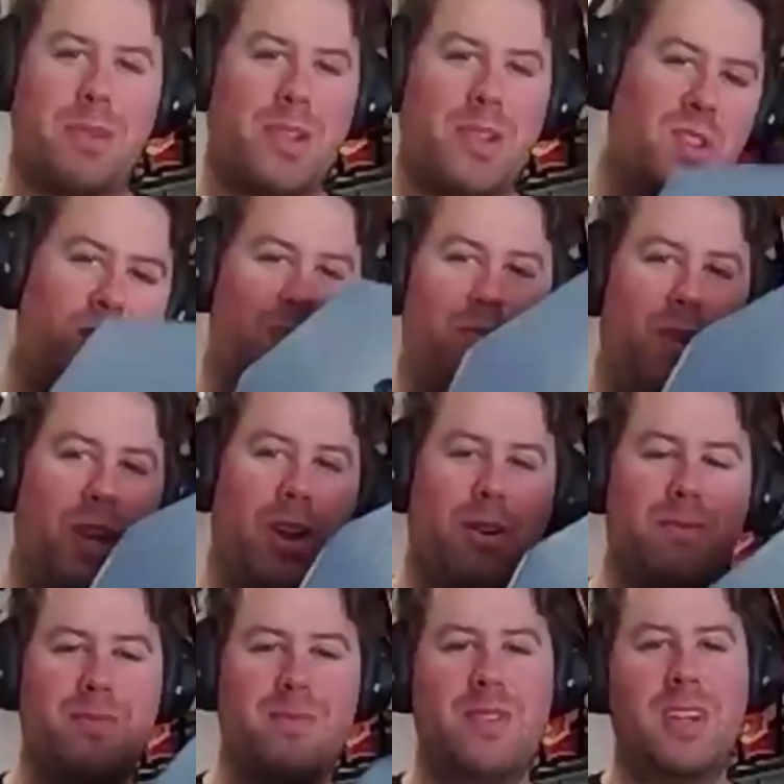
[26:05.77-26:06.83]
It's just, you
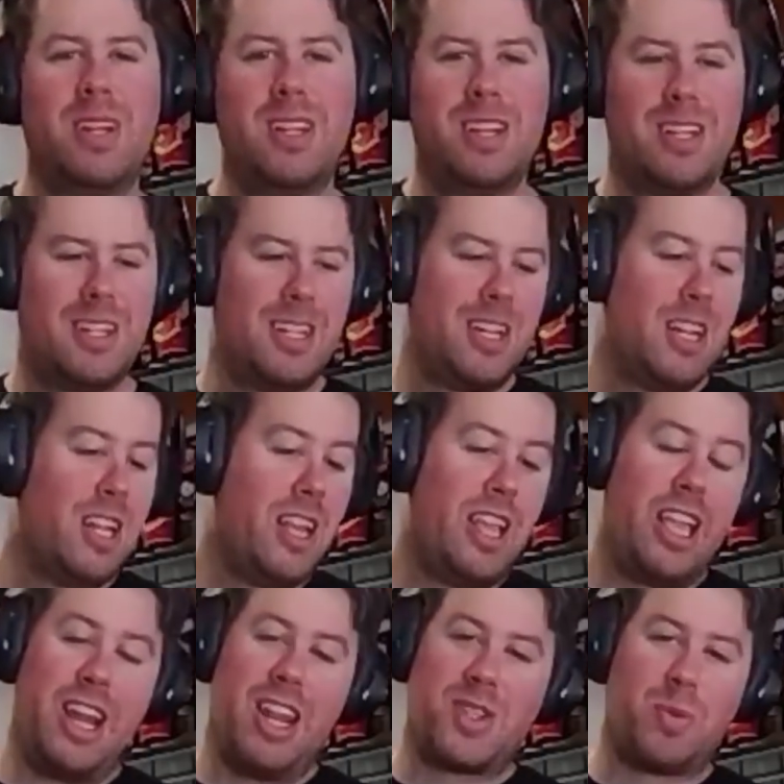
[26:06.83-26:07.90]
know,
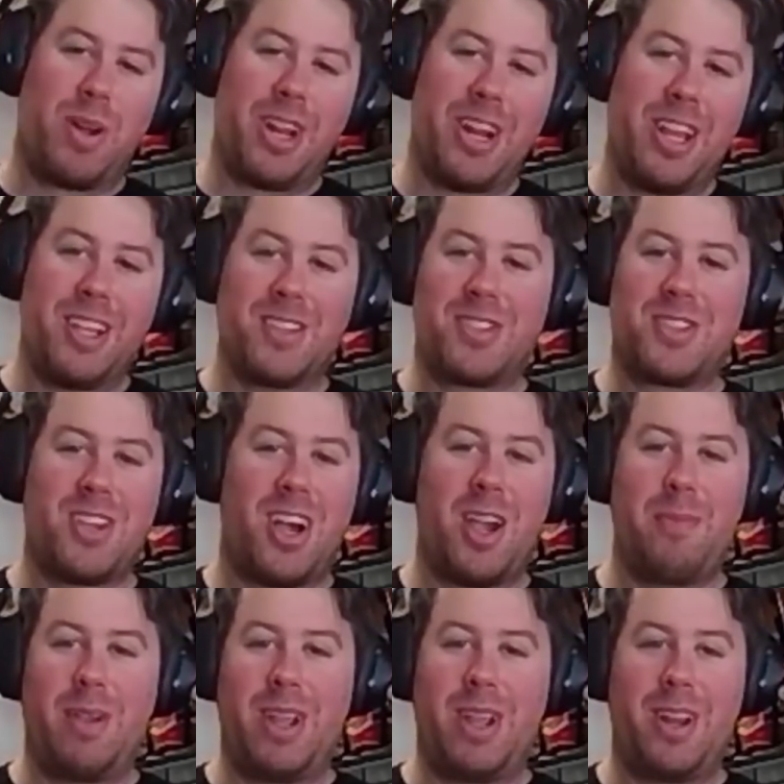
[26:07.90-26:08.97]
it is what it is.
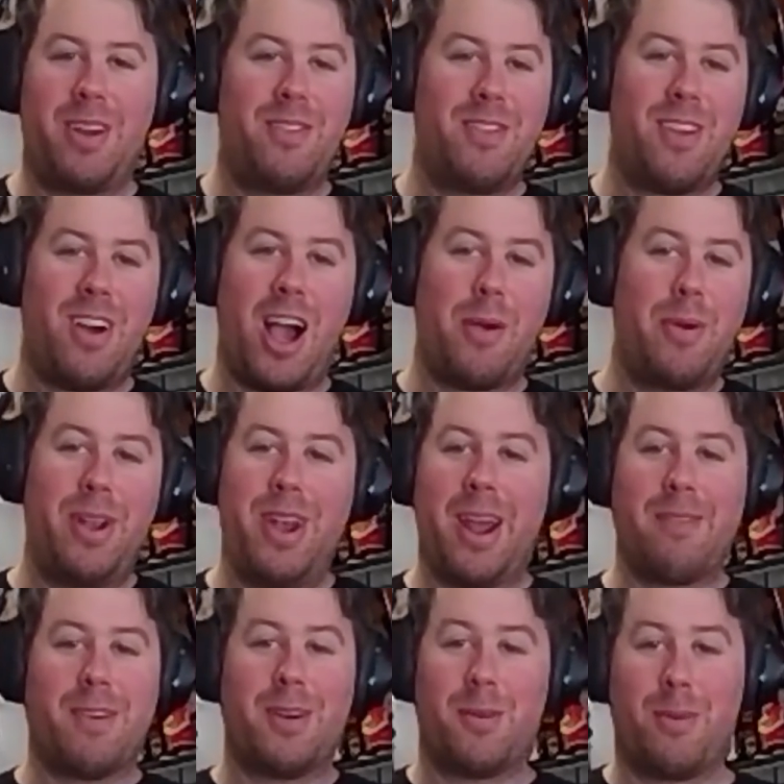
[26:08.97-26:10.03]
I mean, I would
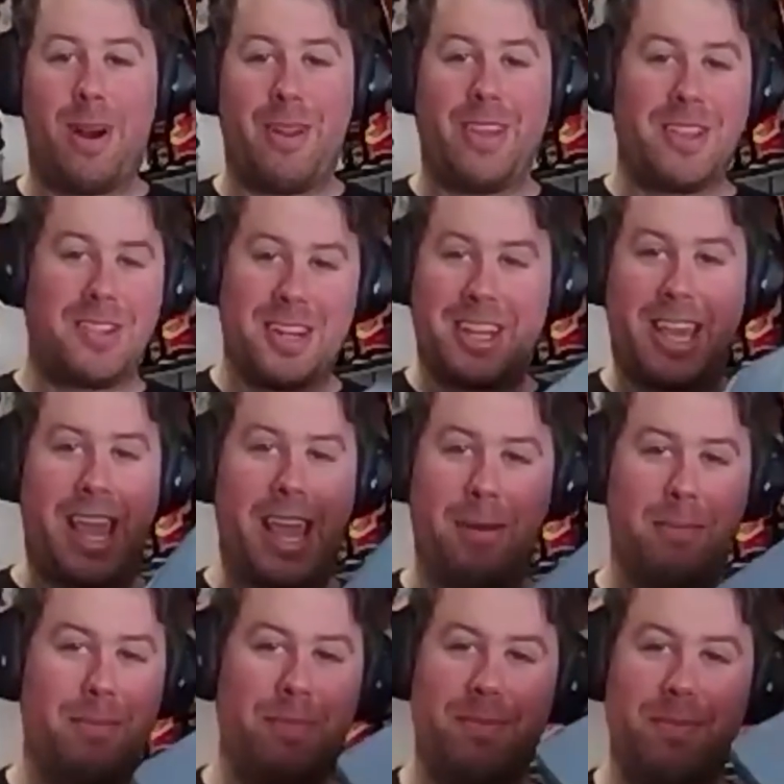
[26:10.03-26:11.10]
never wear these in a
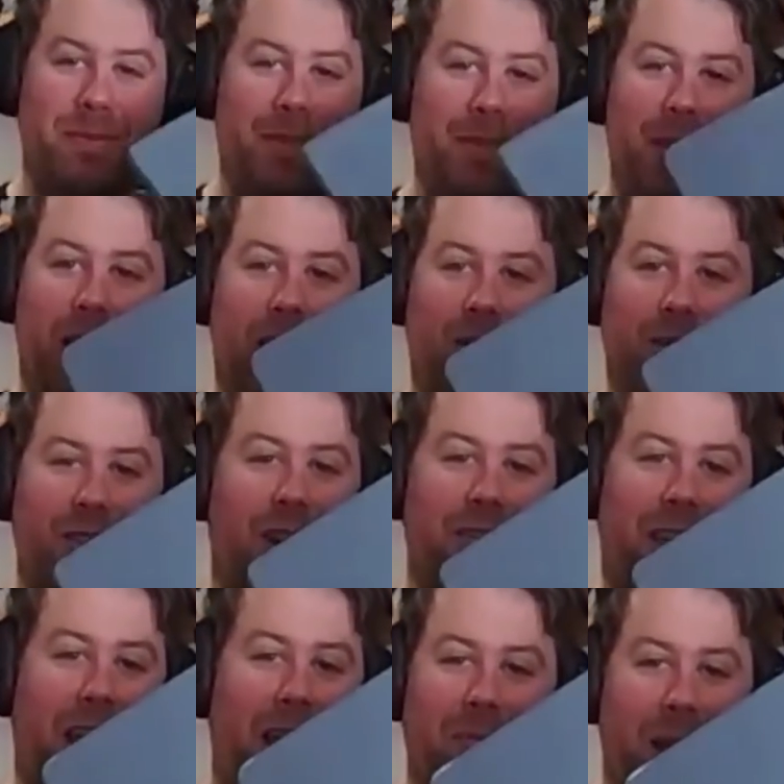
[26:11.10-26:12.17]
game, an airsoft
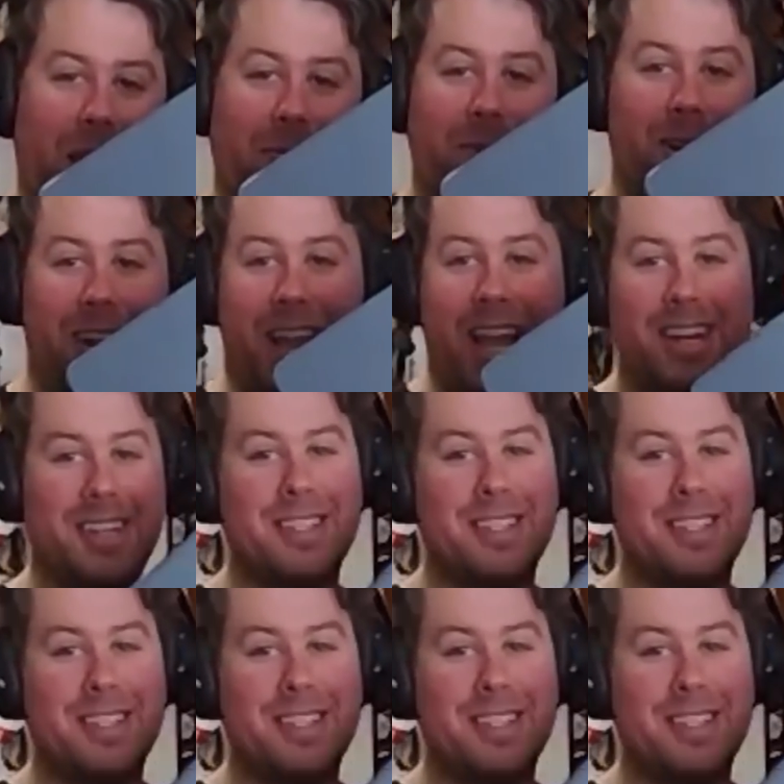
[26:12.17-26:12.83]
game ever again.